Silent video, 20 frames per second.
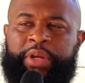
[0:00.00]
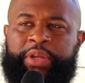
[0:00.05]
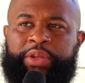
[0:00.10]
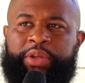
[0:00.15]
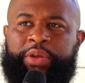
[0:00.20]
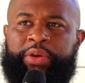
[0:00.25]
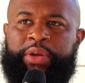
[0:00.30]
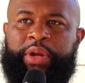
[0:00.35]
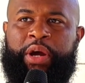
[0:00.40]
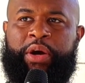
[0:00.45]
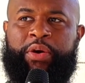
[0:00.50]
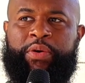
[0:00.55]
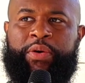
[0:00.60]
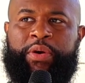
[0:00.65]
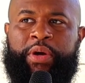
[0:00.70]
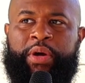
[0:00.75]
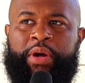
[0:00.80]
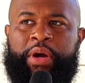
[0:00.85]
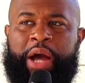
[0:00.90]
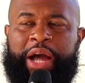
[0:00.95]
You know,
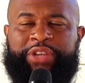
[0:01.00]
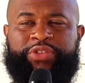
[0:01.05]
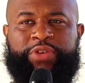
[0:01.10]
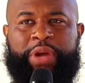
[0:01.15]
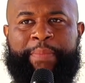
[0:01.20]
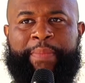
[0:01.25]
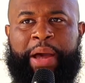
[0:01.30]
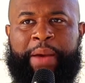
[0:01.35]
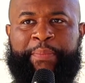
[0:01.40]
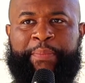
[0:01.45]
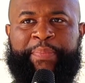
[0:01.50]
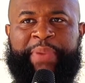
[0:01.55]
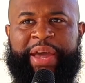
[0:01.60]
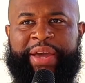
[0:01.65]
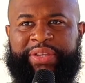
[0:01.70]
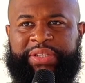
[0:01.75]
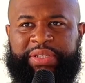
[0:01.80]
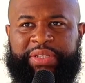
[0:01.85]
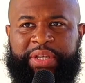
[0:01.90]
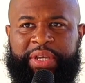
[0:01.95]
I try my
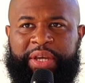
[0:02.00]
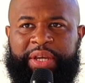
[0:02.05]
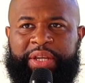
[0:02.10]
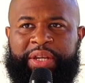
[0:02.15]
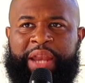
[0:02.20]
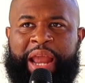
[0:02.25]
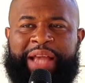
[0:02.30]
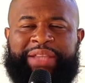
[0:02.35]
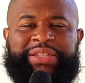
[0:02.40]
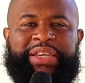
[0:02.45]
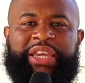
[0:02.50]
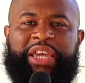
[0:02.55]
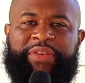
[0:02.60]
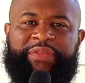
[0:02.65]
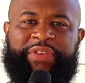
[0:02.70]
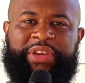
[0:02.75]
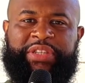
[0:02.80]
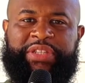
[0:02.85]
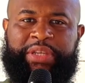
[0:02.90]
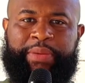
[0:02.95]
best not to give
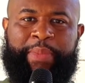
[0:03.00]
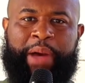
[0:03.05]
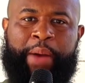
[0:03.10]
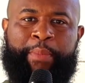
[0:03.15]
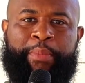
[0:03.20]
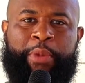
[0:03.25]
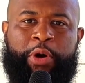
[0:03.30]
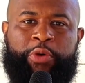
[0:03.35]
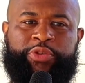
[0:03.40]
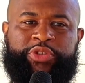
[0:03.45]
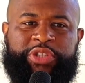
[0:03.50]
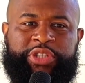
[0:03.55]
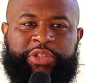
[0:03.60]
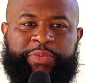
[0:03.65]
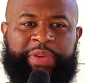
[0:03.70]
in to my emotions,